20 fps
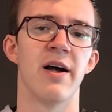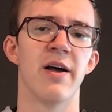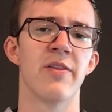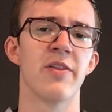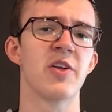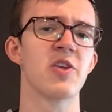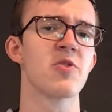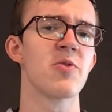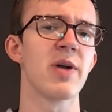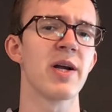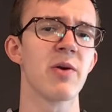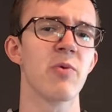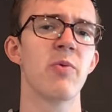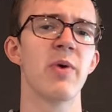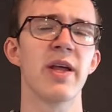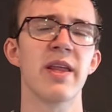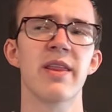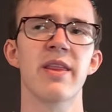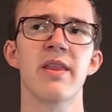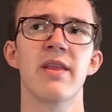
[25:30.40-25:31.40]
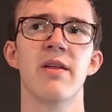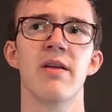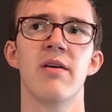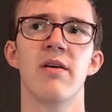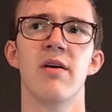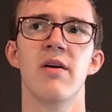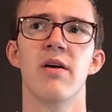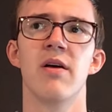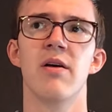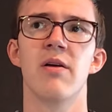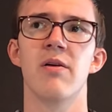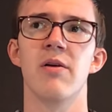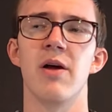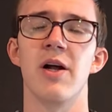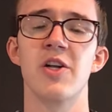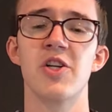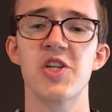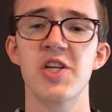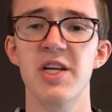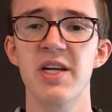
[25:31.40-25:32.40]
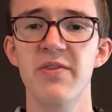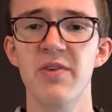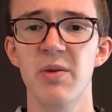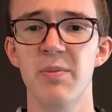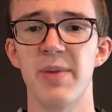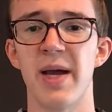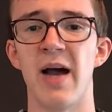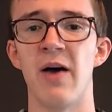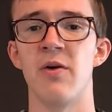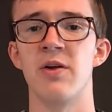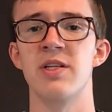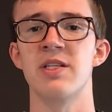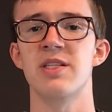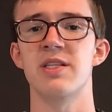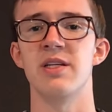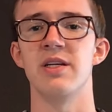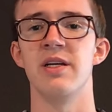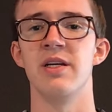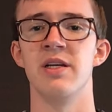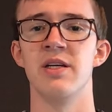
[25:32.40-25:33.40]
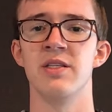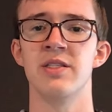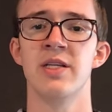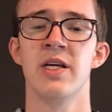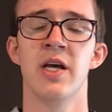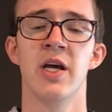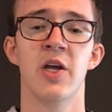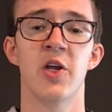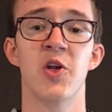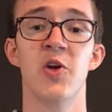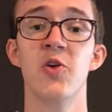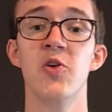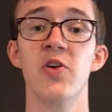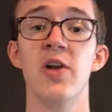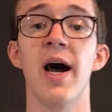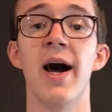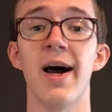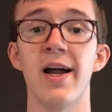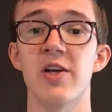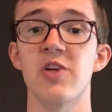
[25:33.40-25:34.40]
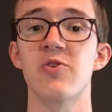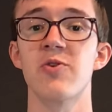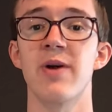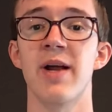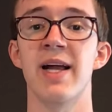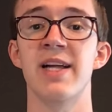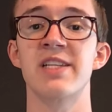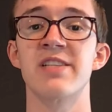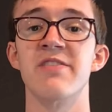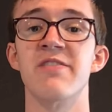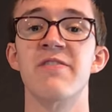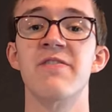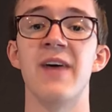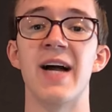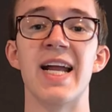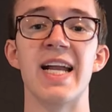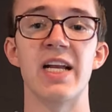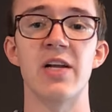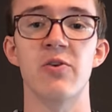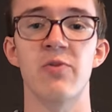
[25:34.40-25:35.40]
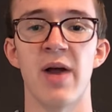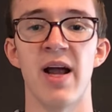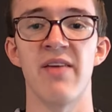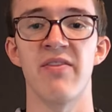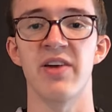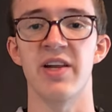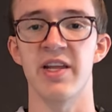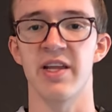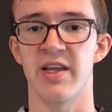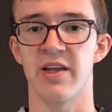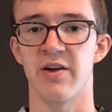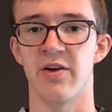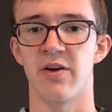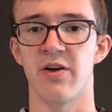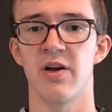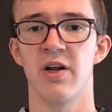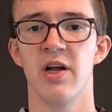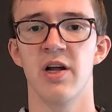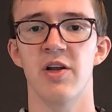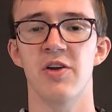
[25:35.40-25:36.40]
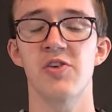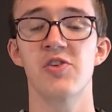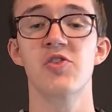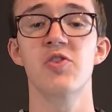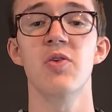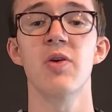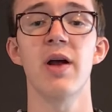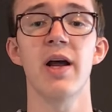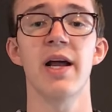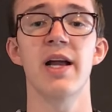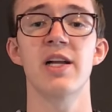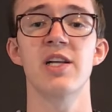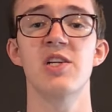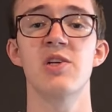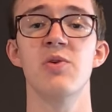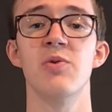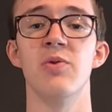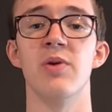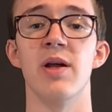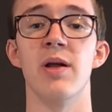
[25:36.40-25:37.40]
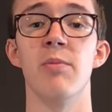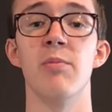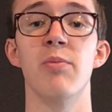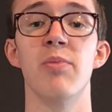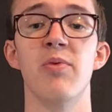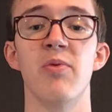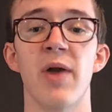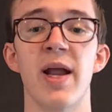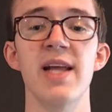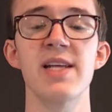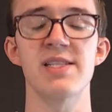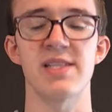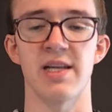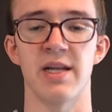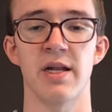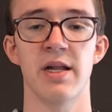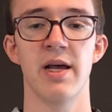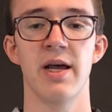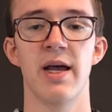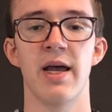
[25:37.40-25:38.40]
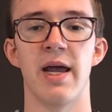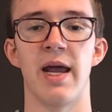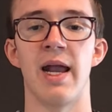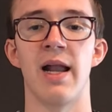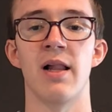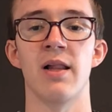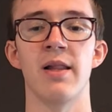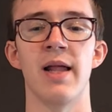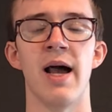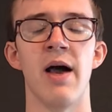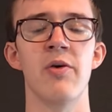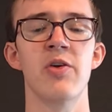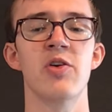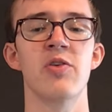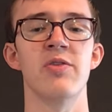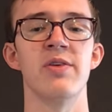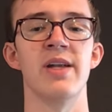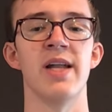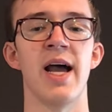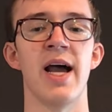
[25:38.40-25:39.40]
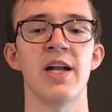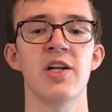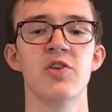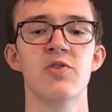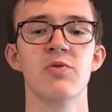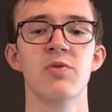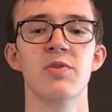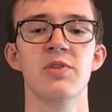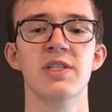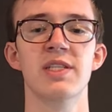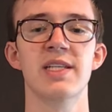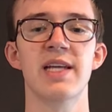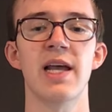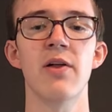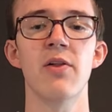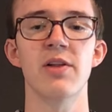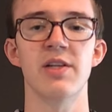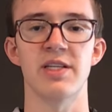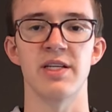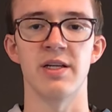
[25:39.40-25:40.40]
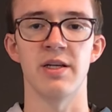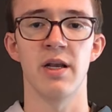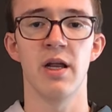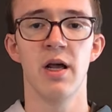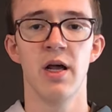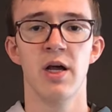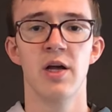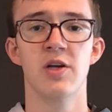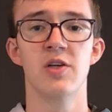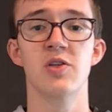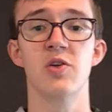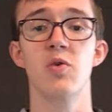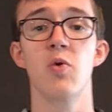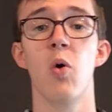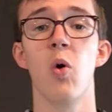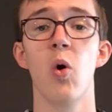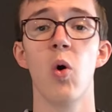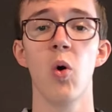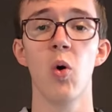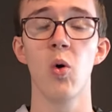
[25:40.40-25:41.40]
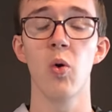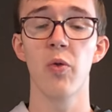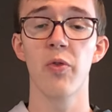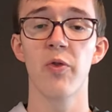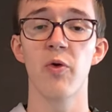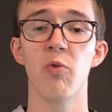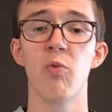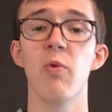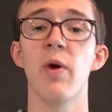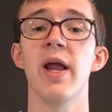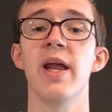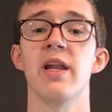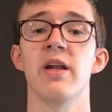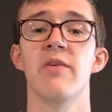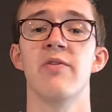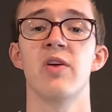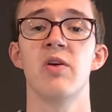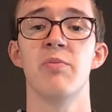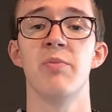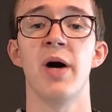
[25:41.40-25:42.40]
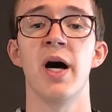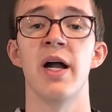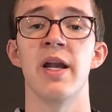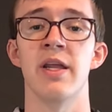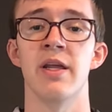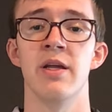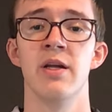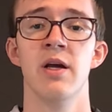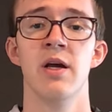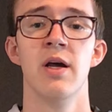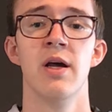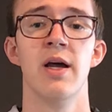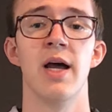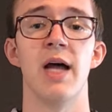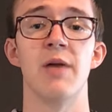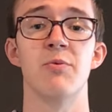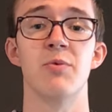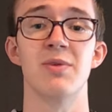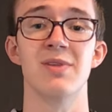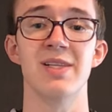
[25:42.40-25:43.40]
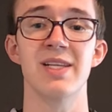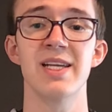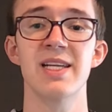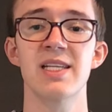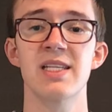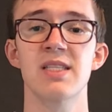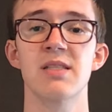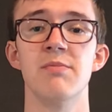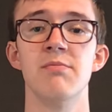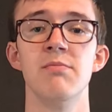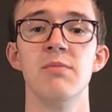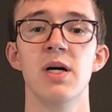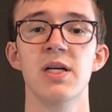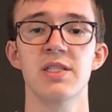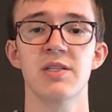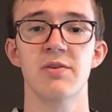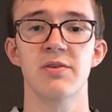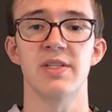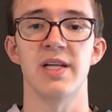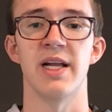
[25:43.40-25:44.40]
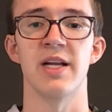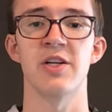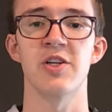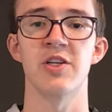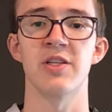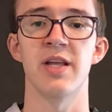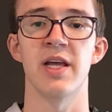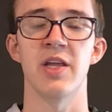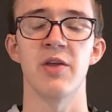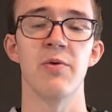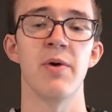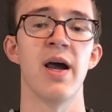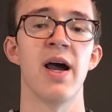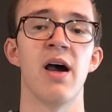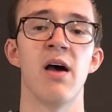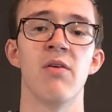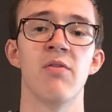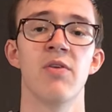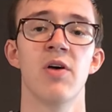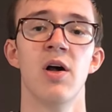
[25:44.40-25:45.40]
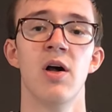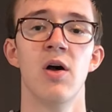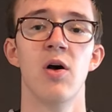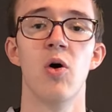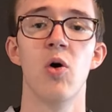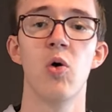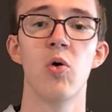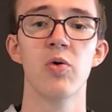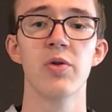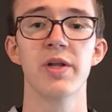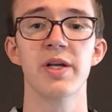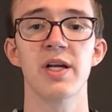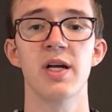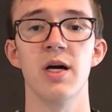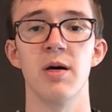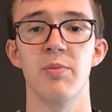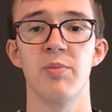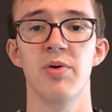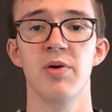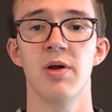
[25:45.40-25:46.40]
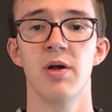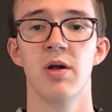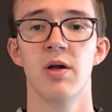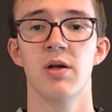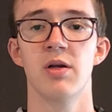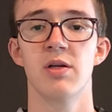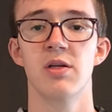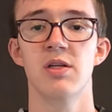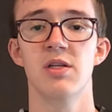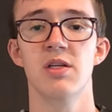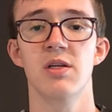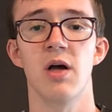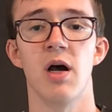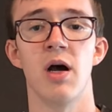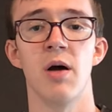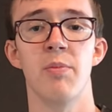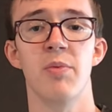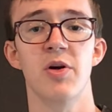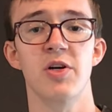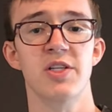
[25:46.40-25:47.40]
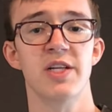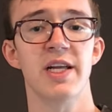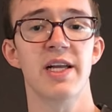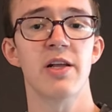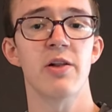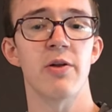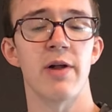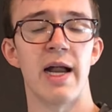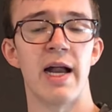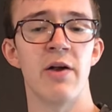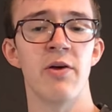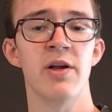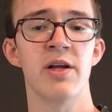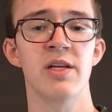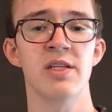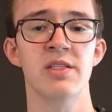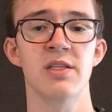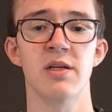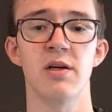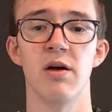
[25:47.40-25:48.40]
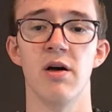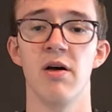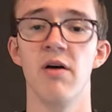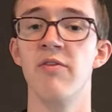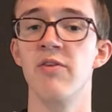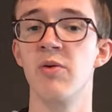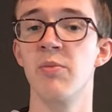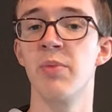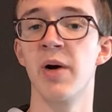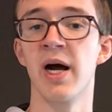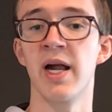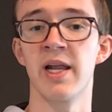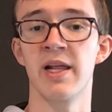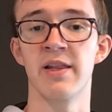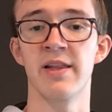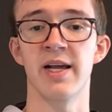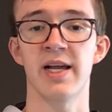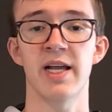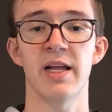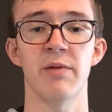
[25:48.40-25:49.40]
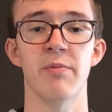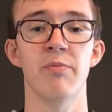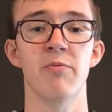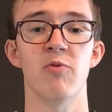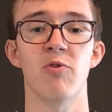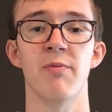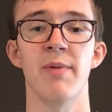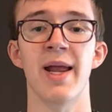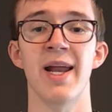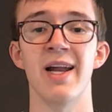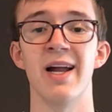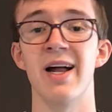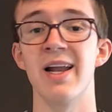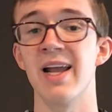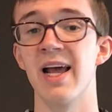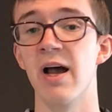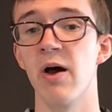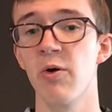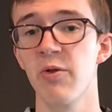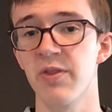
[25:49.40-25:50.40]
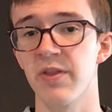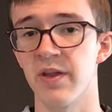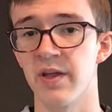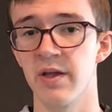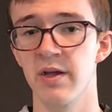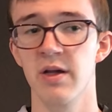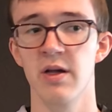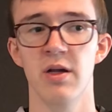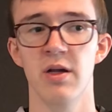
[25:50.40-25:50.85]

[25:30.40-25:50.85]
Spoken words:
The trick with achieving balance is you're not trying to fight gravity here. You're trying to embrace it and allow your natural skeleton to hold the weight of your body and release the muscle tension that you have, holding up particular areas of your body that can remain unhealthy.